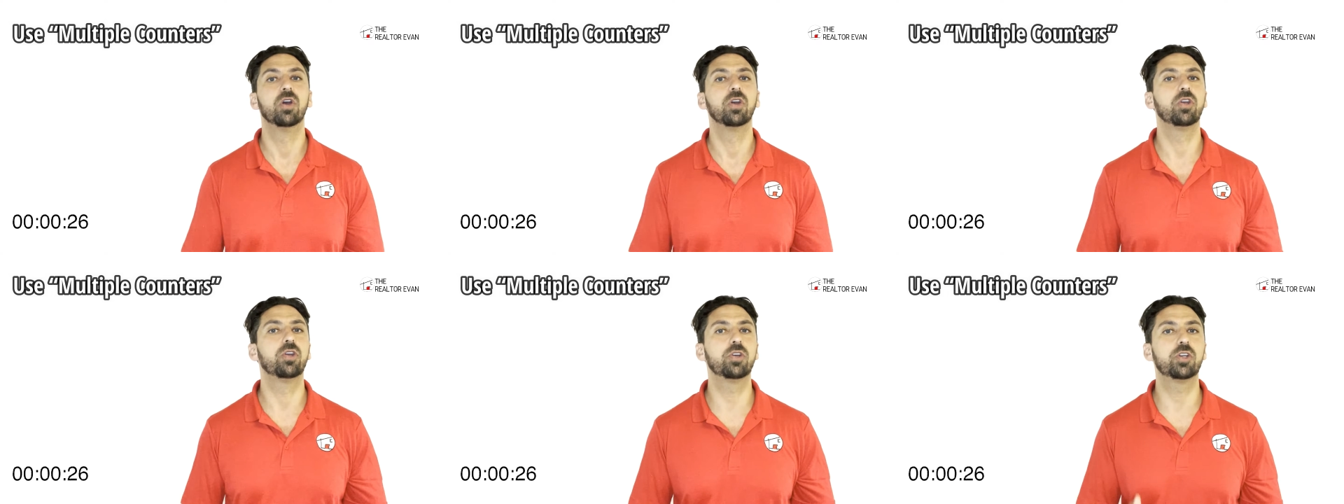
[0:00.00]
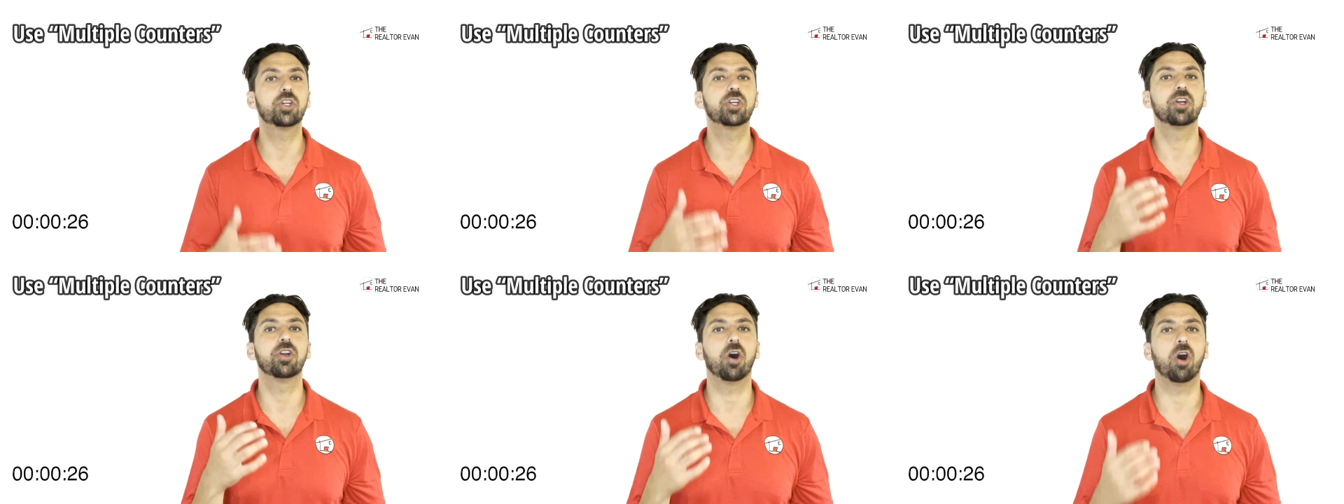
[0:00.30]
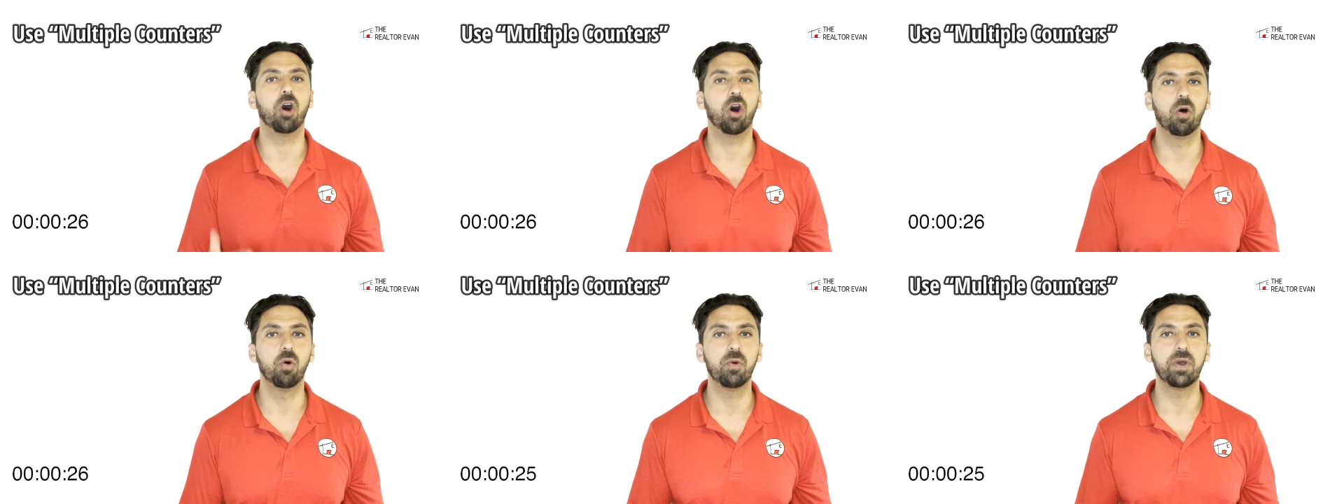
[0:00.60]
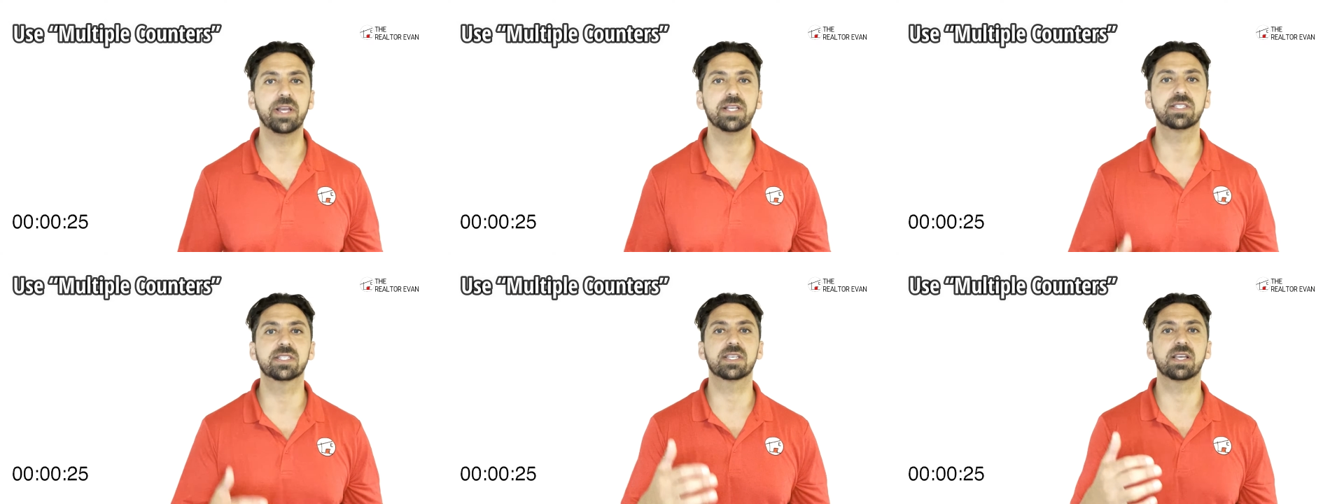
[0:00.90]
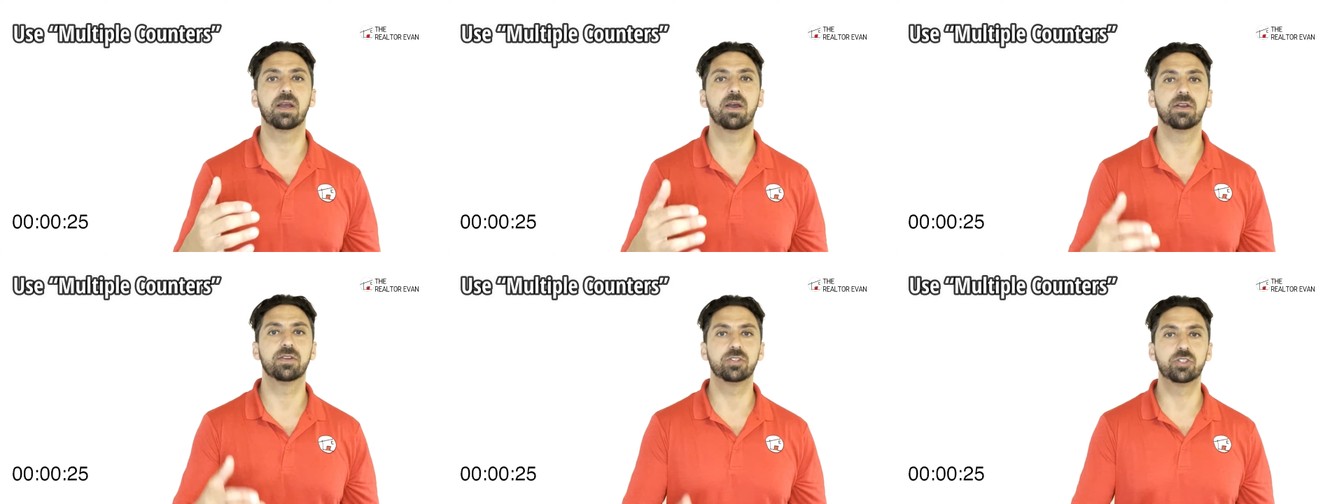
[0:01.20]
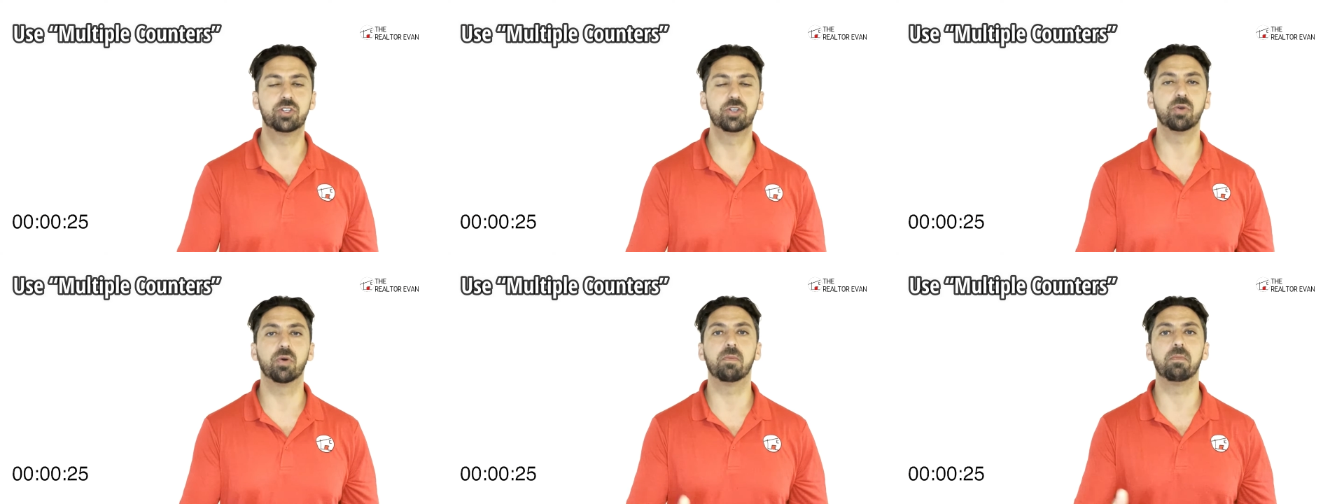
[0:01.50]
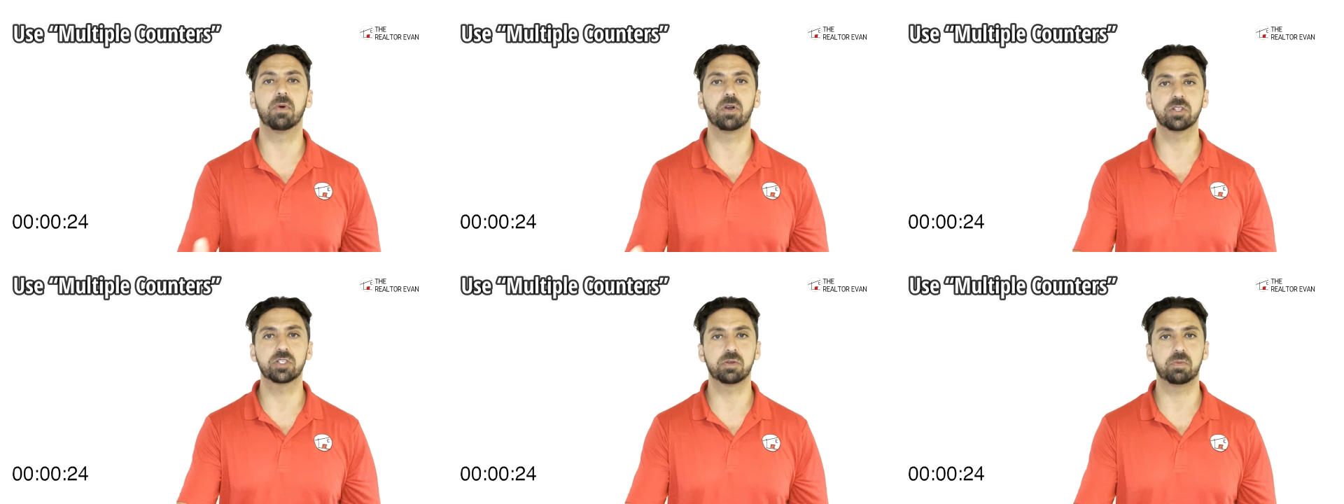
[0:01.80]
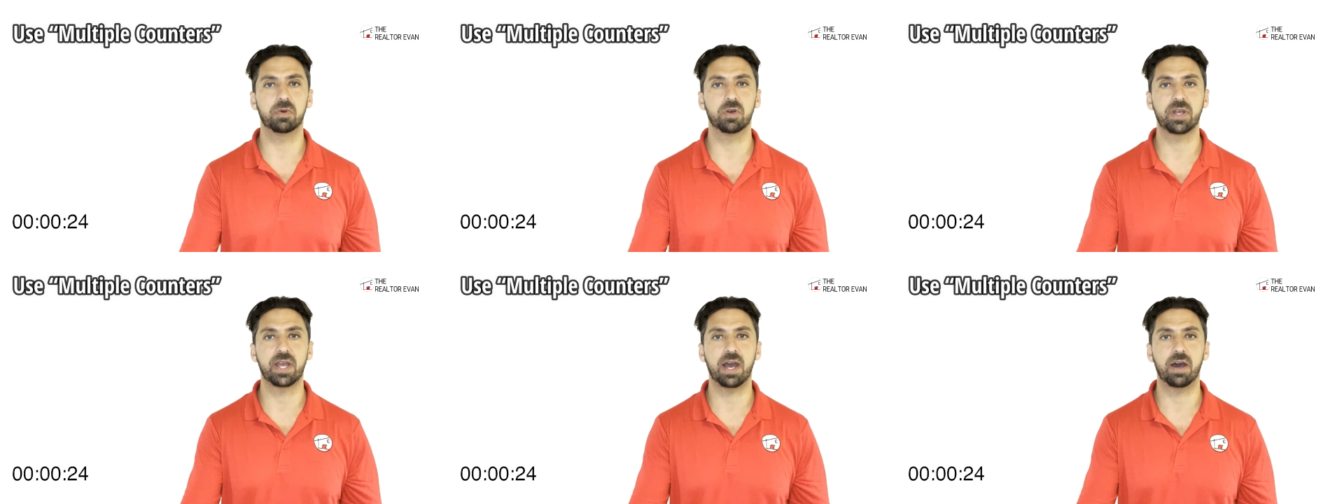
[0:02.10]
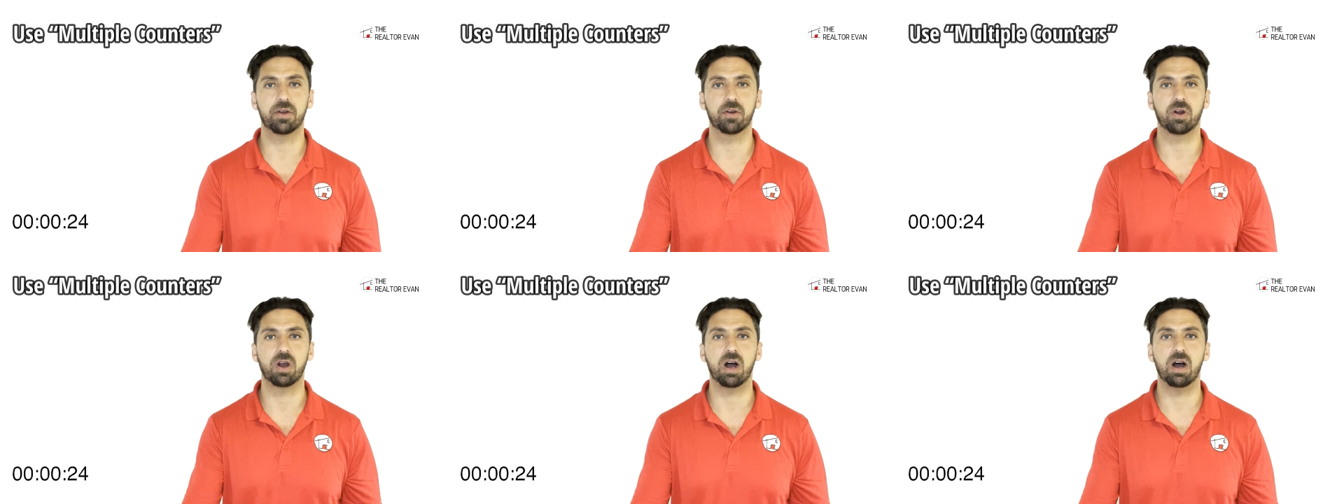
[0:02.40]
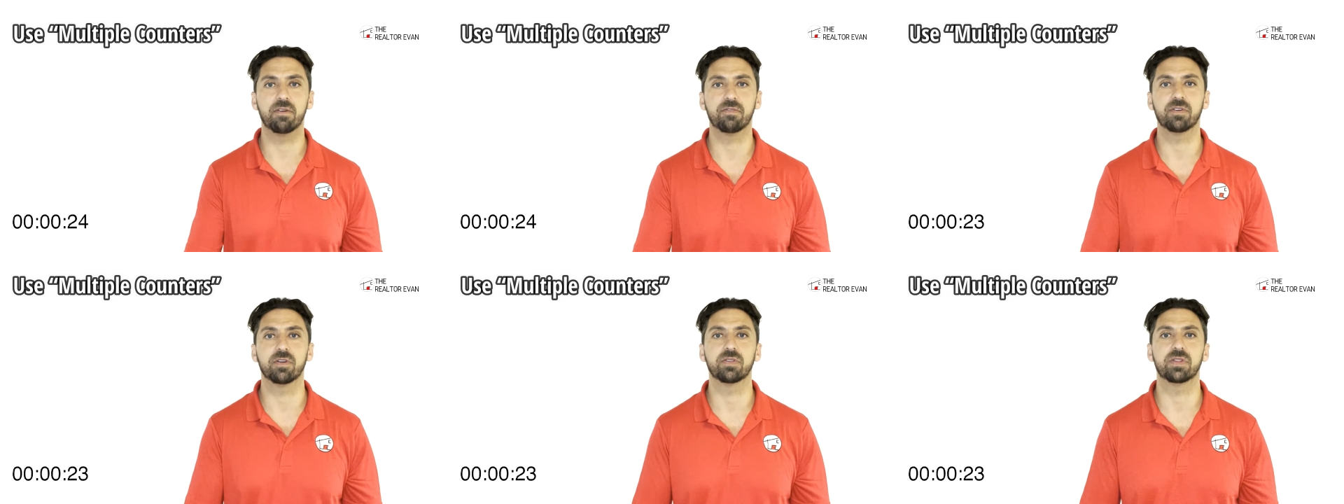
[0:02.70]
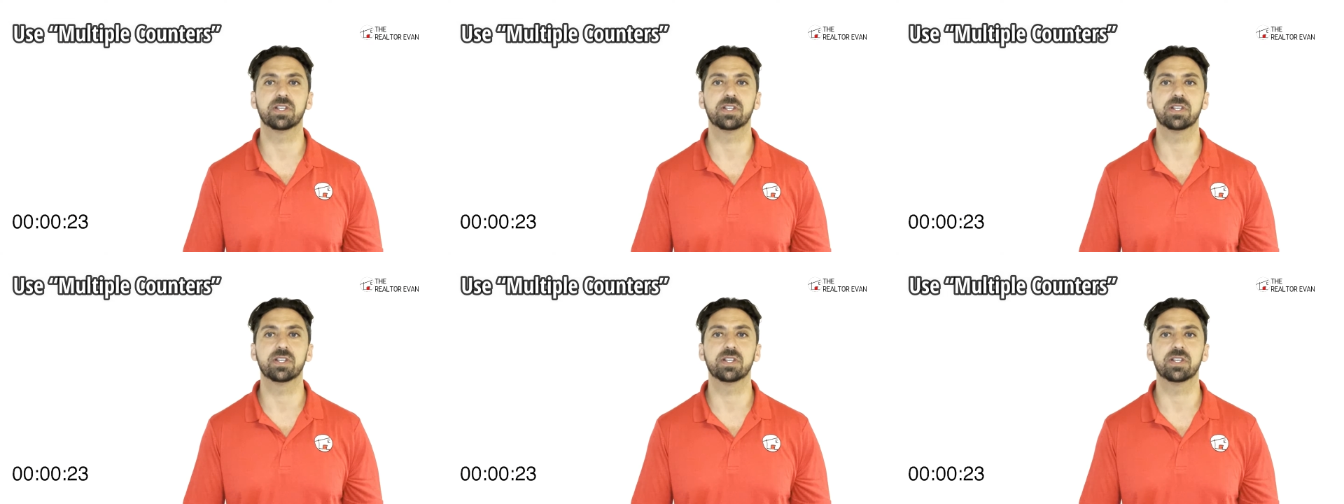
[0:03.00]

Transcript: you should always do a multiple counter offer.